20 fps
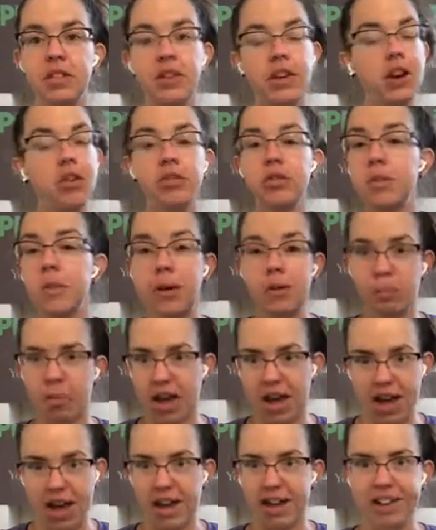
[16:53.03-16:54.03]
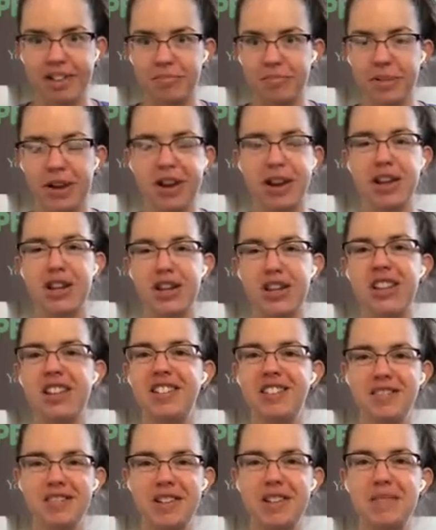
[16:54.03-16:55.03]
smell bad by
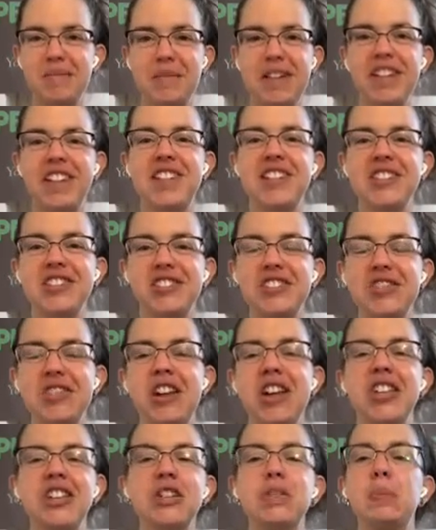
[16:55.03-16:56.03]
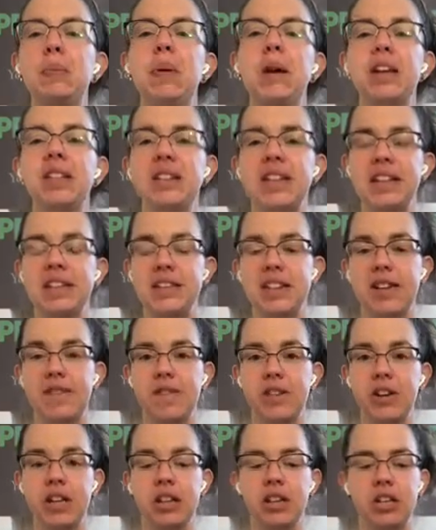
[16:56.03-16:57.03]
any stretch, but they
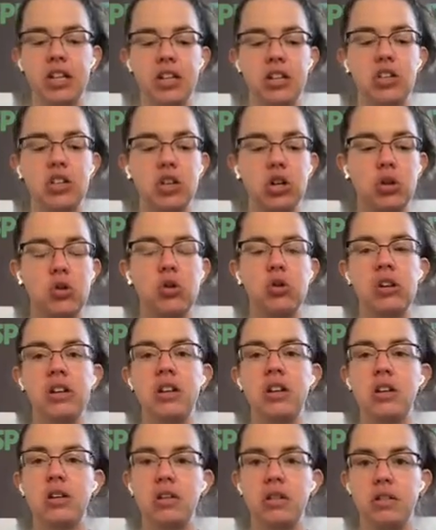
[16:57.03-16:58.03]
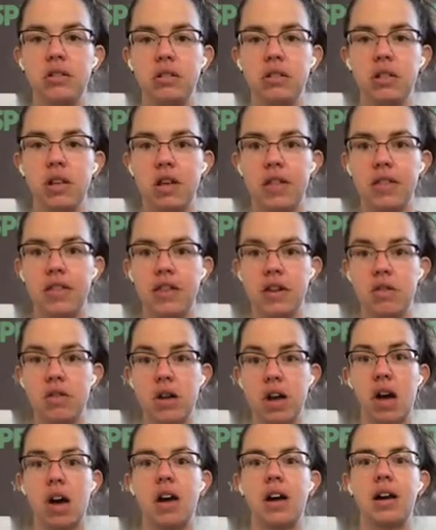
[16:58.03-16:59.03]
definitely don't. They're
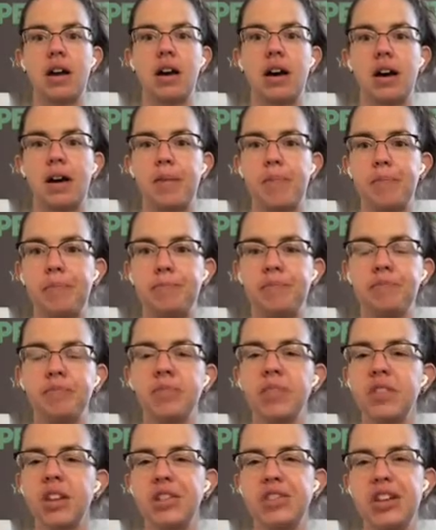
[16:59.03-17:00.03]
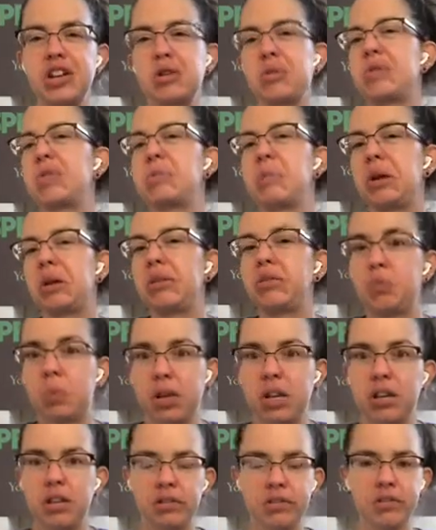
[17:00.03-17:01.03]
not. They don't smell
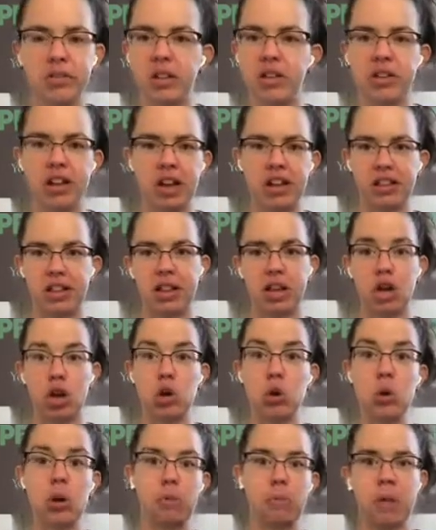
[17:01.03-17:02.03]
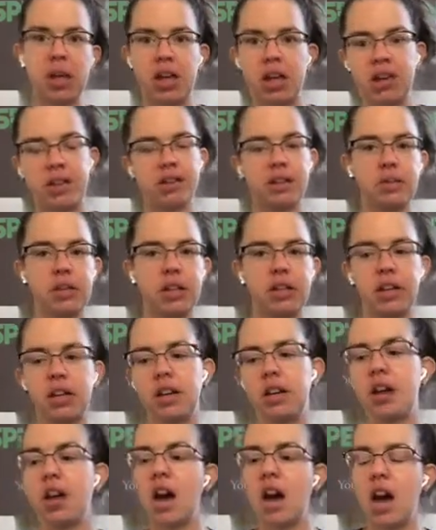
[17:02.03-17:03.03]
sweet. They're not like gourmet smelling.
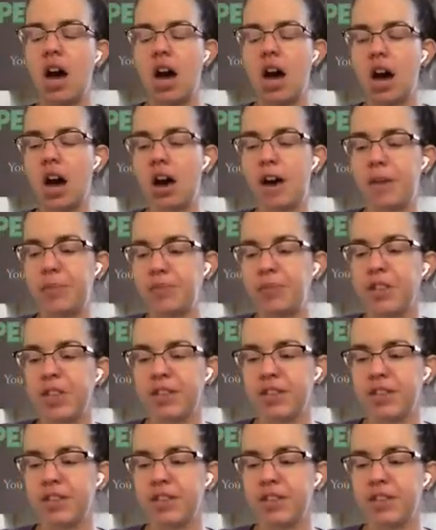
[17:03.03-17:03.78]
The